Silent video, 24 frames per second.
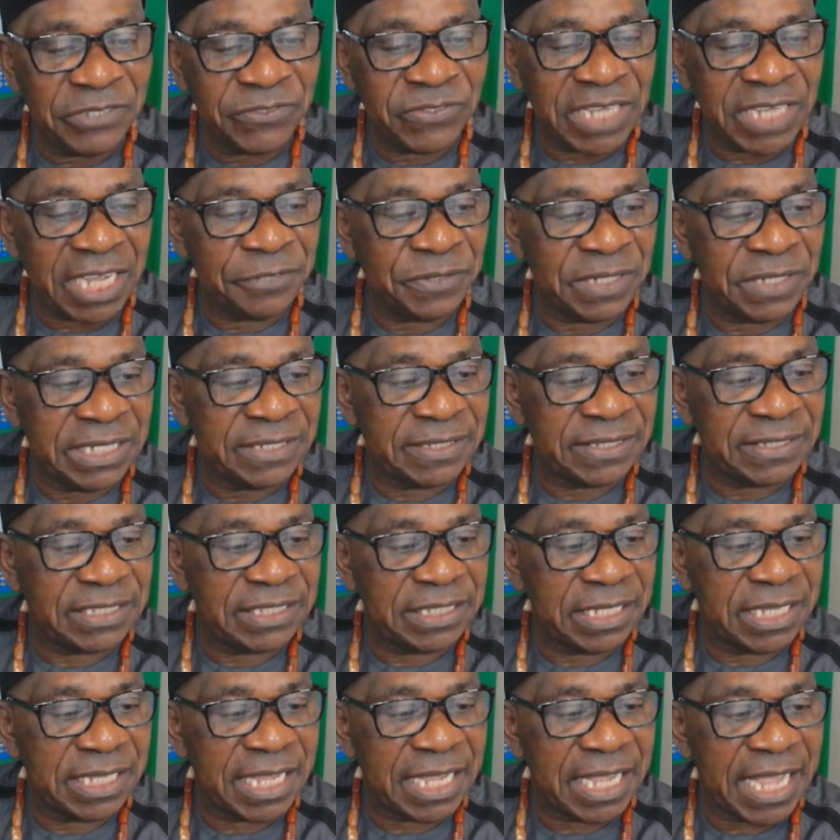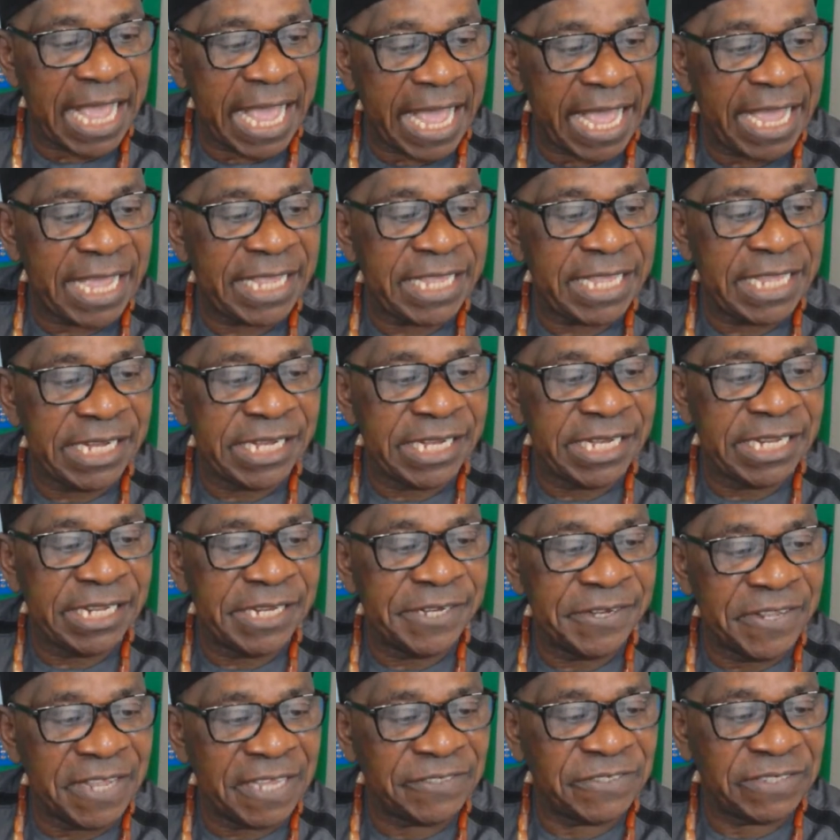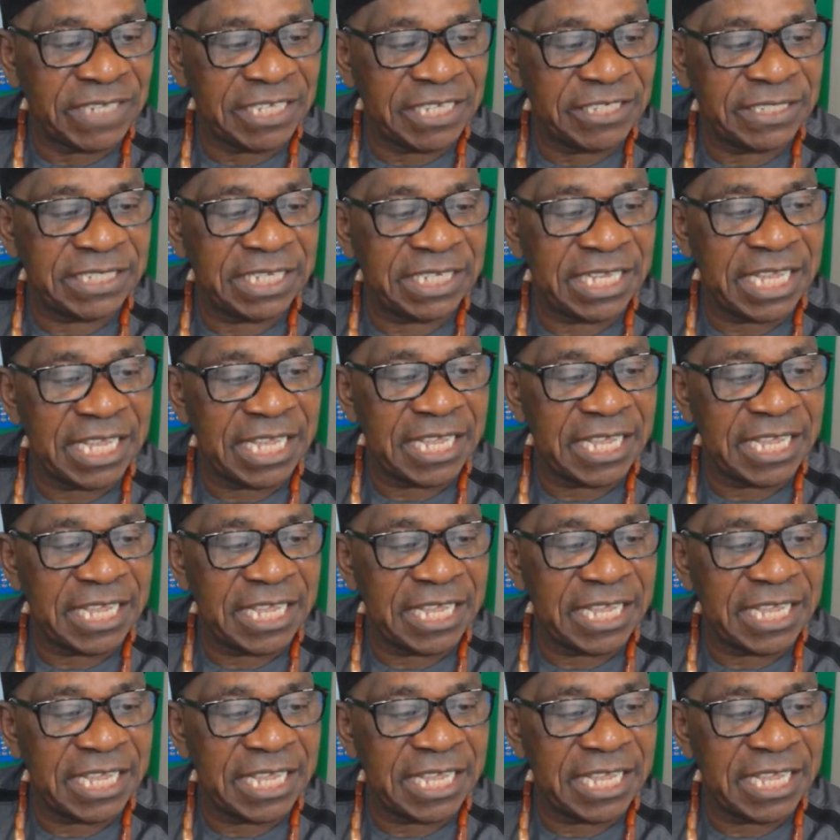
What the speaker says: Southeast are in the DSS,